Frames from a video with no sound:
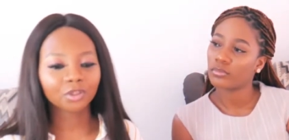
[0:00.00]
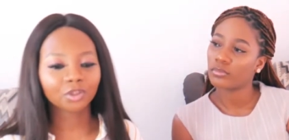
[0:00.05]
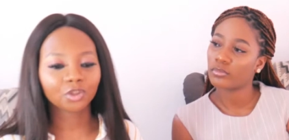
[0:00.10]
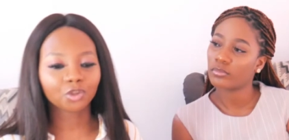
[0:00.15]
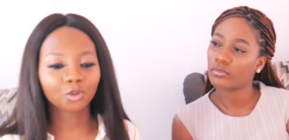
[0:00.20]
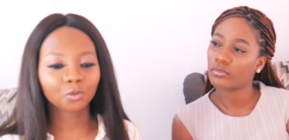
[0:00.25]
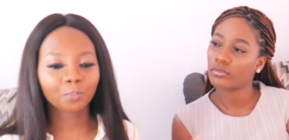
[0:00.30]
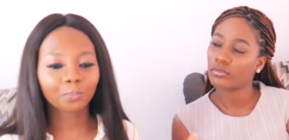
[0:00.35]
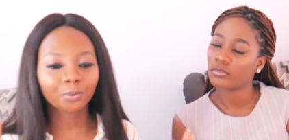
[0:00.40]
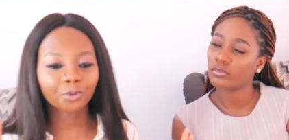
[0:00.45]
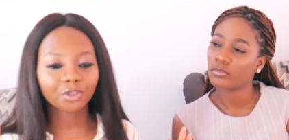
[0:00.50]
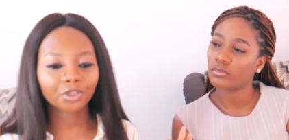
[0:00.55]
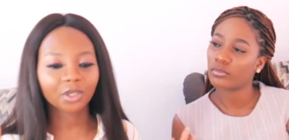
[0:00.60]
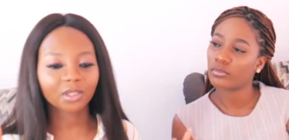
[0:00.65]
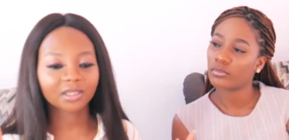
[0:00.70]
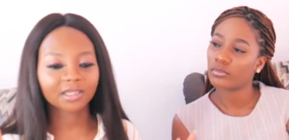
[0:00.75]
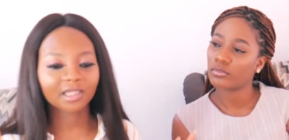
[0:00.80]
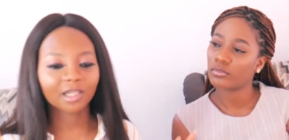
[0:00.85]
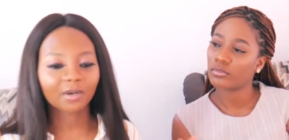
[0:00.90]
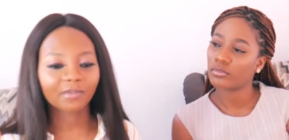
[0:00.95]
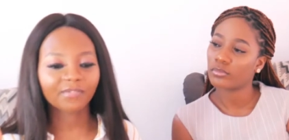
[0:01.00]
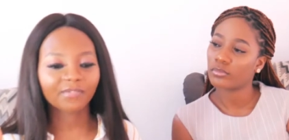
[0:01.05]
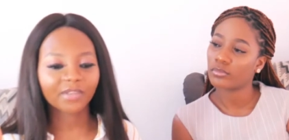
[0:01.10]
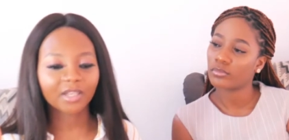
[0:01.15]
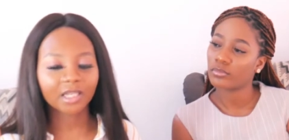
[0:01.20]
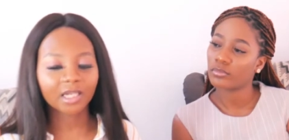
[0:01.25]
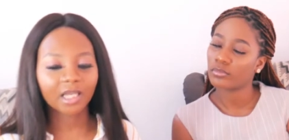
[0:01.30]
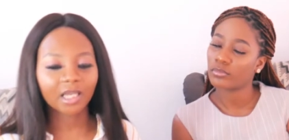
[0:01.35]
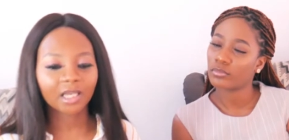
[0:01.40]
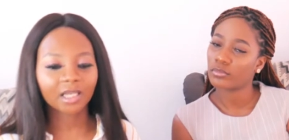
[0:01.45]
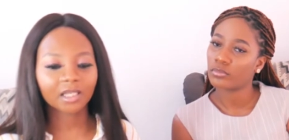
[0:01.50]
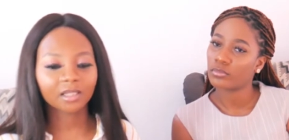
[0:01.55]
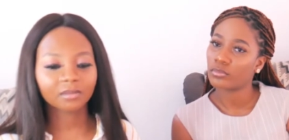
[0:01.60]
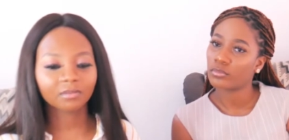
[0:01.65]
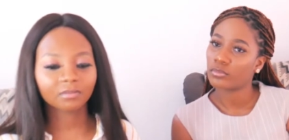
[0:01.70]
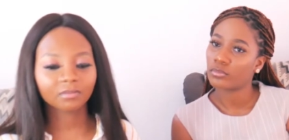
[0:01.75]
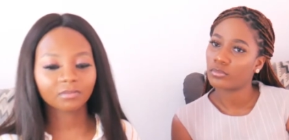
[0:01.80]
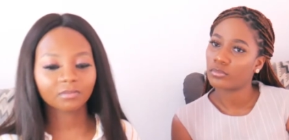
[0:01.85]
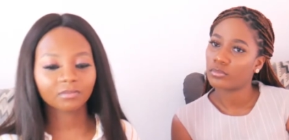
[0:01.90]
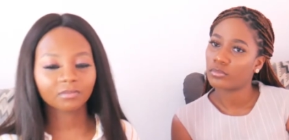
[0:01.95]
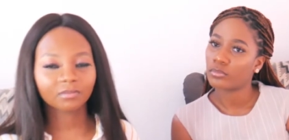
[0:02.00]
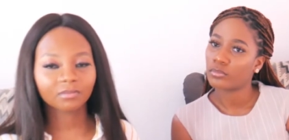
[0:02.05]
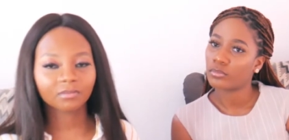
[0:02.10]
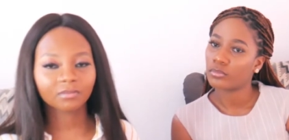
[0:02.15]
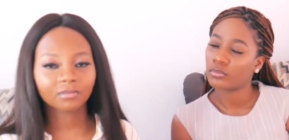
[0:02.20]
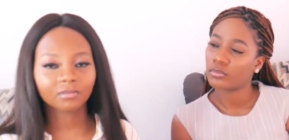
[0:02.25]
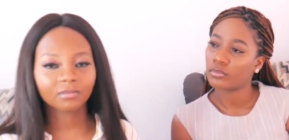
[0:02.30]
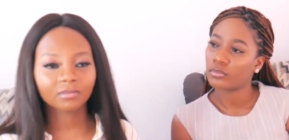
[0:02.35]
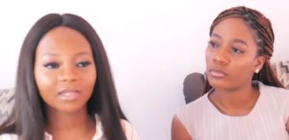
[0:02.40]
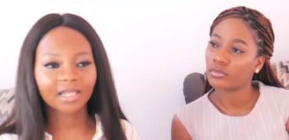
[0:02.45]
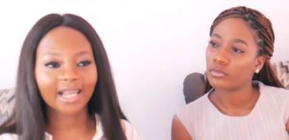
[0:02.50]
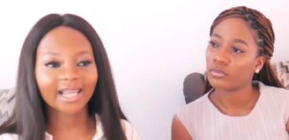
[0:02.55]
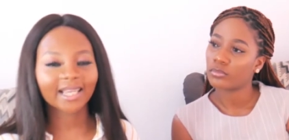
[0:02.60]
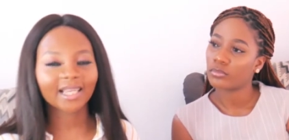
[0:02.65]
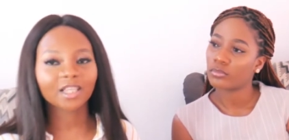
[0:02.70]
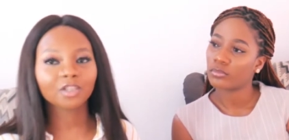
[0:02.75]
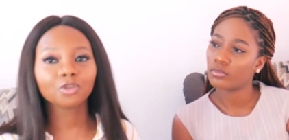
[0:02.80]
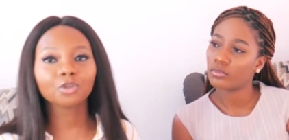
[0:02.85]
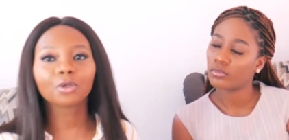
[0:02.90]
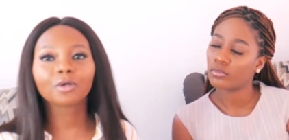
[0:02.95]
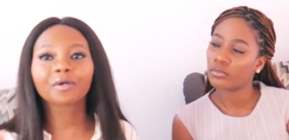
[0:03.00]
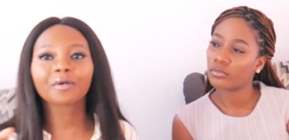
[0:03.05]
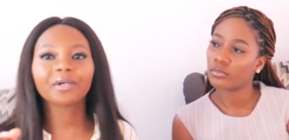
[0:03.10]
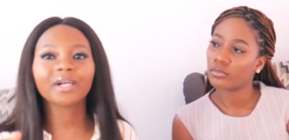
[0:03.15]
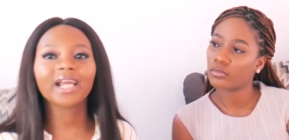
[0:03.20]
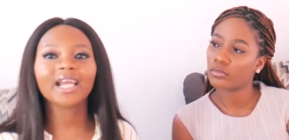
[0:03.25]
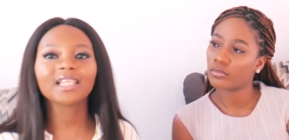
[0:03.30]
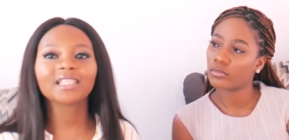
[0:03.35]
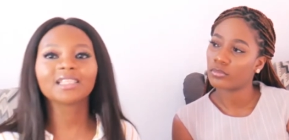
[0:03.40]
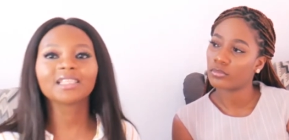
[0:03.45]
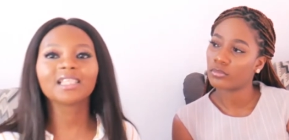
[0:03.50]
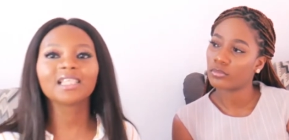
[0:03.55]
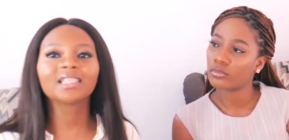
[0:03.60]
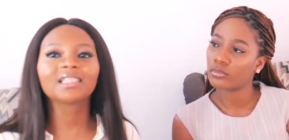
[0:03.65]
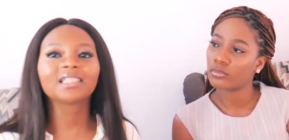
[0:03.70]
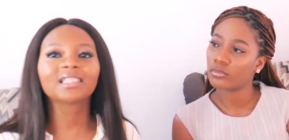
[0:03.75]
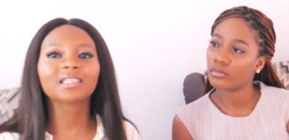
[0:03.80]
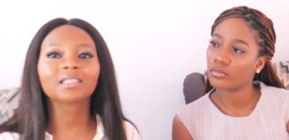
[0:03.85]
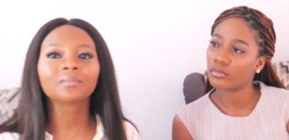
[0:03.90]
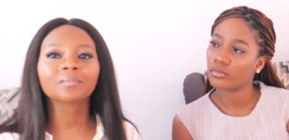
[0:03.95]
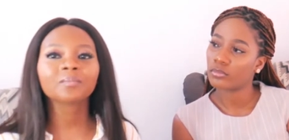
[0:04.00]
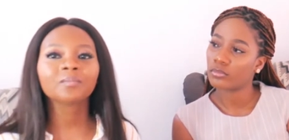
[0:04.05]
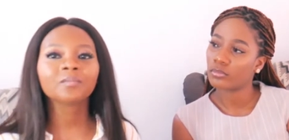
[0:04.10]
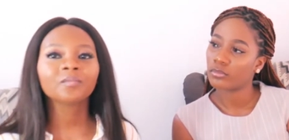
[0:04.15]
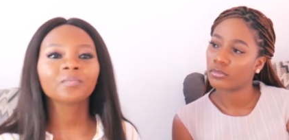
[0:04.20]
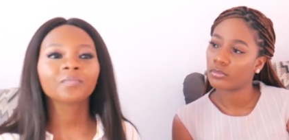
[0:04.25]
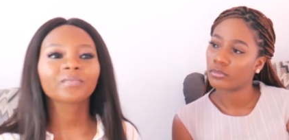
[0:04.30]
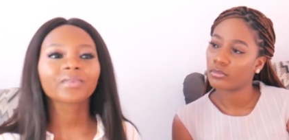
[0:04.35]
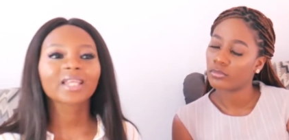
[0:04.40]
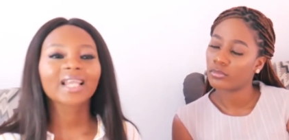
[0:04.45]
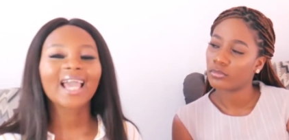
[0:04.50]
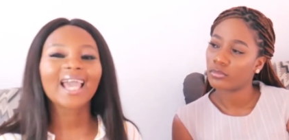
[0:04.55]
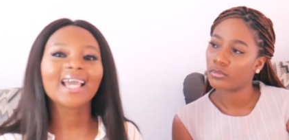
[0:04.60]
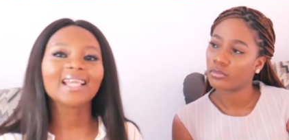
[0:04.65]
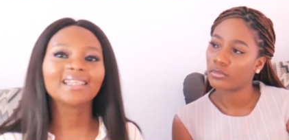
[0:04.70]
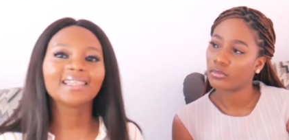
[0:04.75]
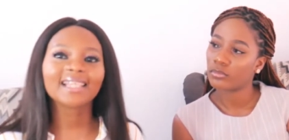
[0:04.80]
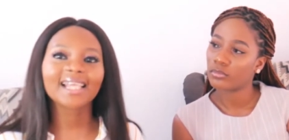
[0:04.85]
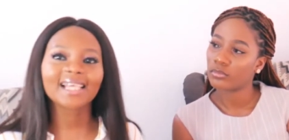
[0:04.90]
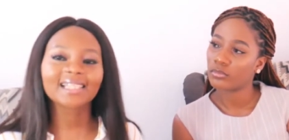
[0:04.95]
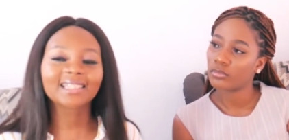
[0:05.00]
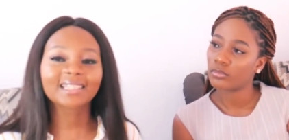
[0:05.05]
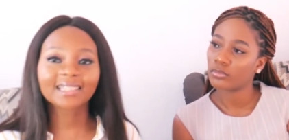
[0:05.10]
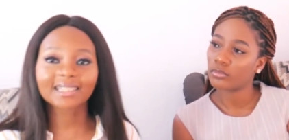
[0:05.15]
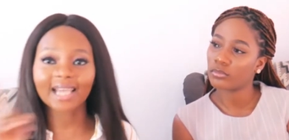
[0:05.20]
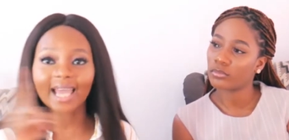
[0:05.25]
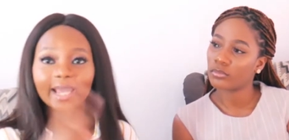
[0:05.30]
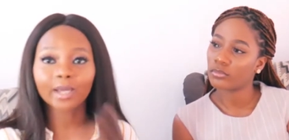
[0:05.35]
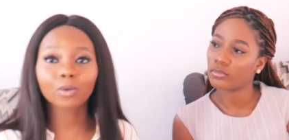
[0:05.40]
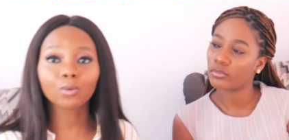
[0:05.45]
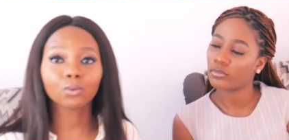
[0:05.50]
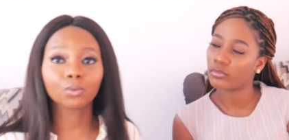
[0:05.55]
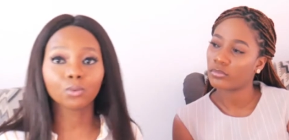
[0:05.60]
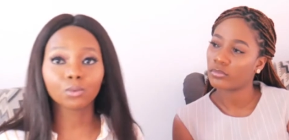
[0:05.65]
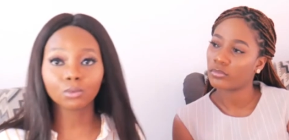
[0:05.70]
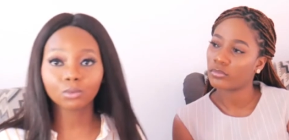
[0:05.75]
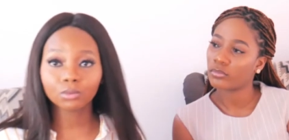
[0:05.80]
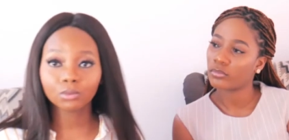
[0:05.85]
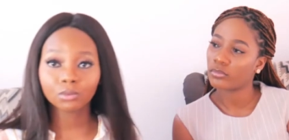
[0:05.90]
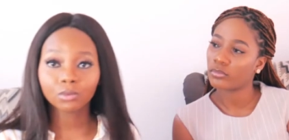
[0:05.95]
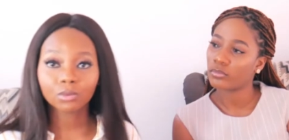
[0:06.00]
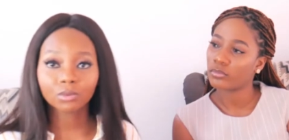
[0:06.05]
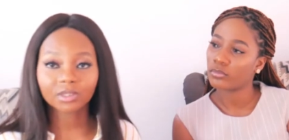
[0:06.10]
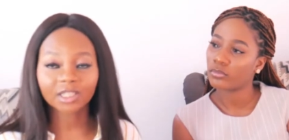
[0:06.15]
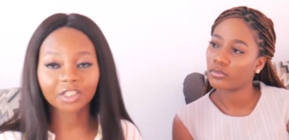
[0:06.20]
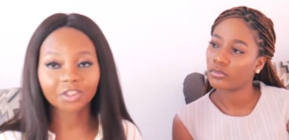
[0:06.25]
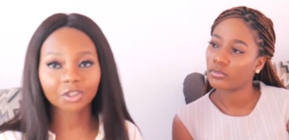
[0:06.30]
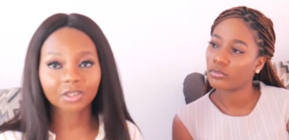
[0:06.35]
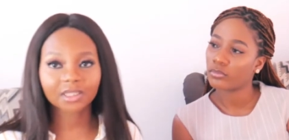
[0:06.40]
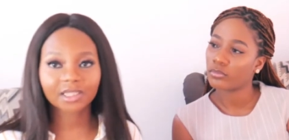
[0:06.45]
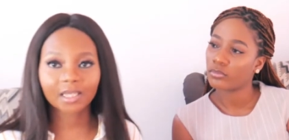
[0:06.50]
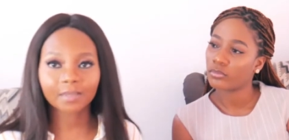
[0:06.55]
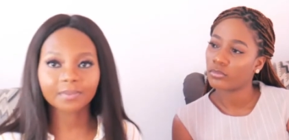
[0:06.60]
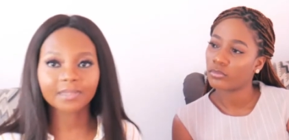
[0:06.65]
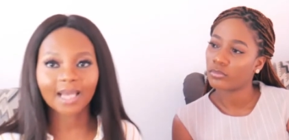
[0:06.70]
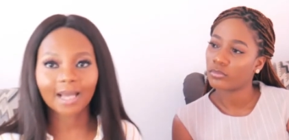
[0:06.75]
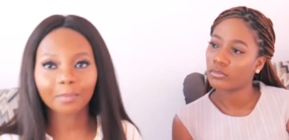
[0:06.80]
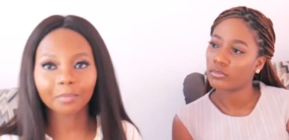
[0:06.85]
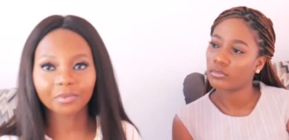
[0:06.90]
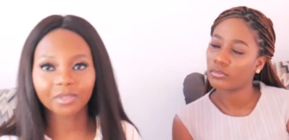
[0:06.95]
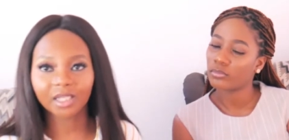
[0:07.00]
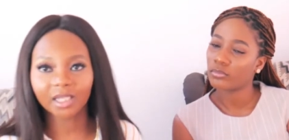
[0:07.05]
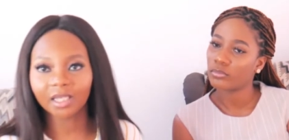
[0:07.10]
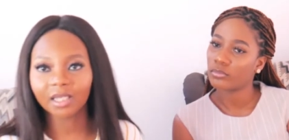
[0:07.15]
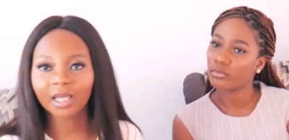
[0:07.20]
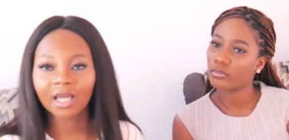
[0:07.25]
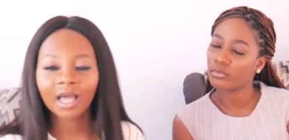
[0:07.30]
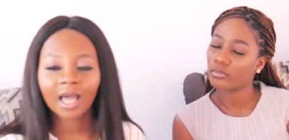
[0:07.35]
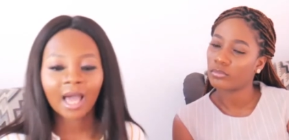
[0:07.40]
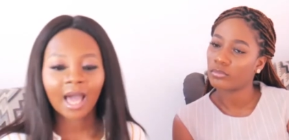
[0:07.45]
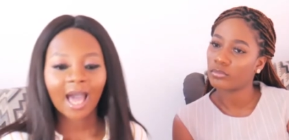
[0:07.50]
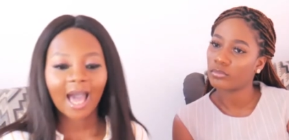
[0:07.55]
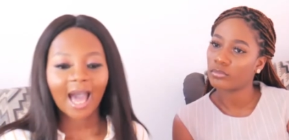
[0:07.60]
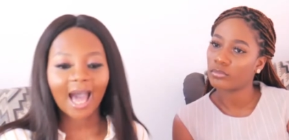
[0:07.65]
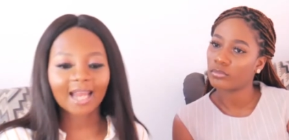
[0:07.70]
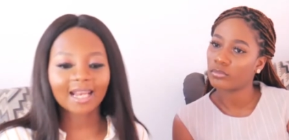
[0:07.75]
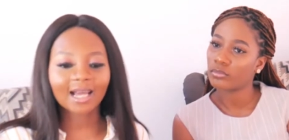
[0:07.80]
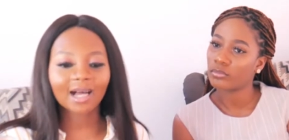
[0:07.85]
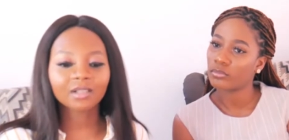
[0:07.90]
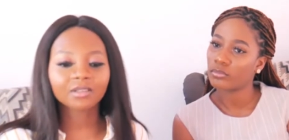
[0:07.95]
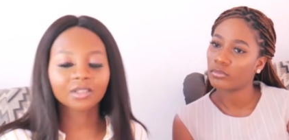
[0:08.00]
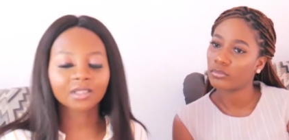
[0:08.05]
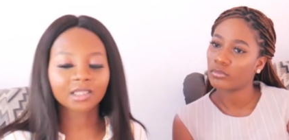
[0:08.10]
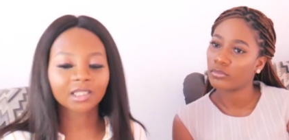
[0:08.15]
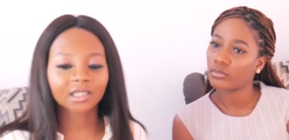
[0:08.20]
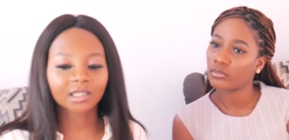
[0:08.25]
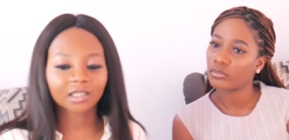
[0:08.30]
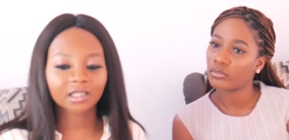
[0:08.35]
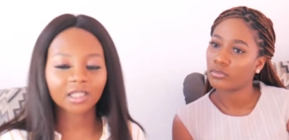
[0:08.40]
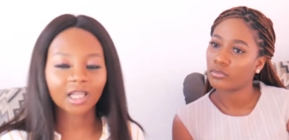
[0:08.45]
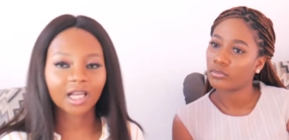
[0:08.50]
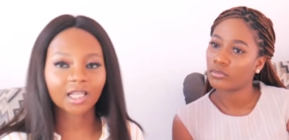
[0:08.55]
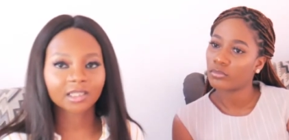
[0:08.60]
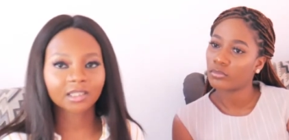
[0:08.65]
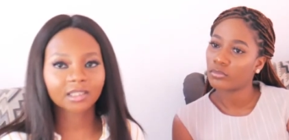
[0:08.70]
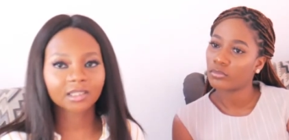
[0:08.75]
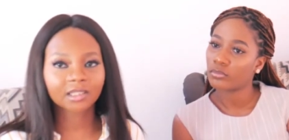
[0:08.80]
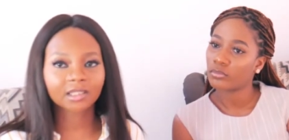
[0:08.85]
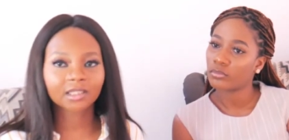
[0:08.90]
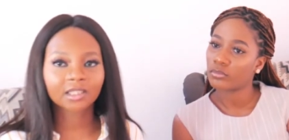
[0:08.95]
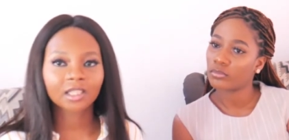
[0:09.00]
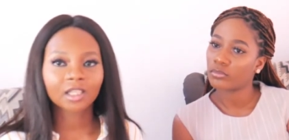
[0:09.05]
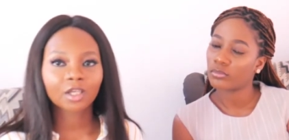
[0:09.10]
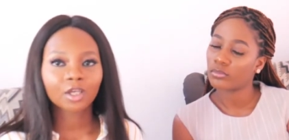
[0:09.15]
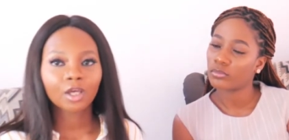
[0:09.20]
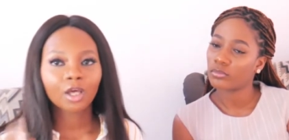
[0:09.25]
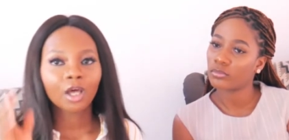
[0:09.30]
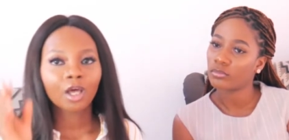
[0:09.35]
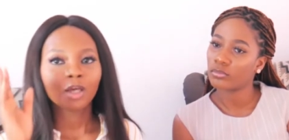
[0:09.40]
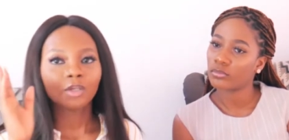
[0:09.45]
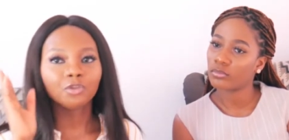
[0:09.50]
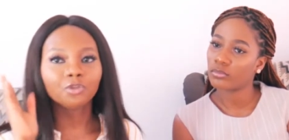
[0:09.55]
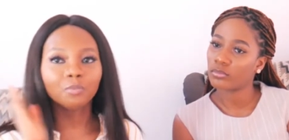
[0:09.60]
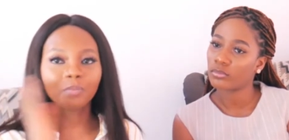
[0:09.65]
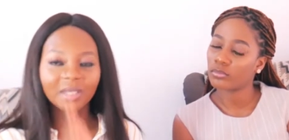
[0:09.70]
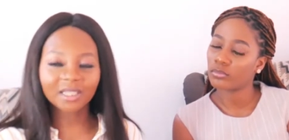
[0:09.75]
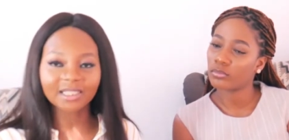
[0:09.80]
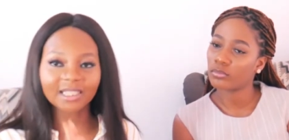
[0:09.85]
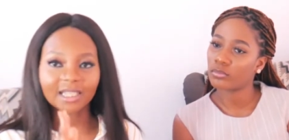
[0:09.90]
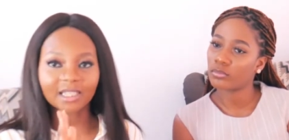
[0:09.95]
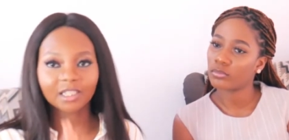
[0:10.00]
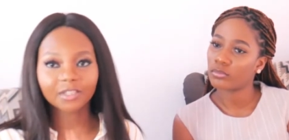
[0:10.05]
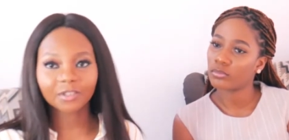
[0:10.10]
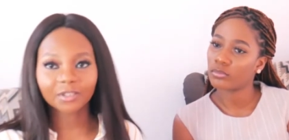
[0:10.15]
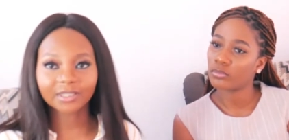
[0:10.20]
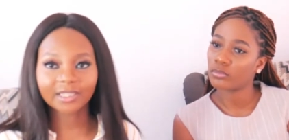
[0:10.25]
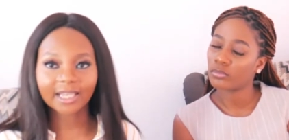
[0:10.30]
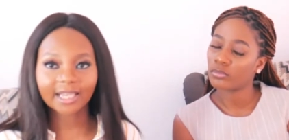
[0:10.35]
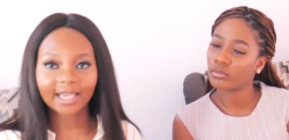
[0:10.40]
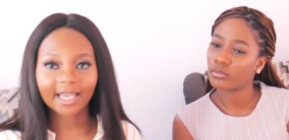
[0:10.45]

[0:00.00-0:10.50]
Speaker 1: you put yourself in a, like, you create this endless cycle that just keeps happening. And how does this start? You meet an innocent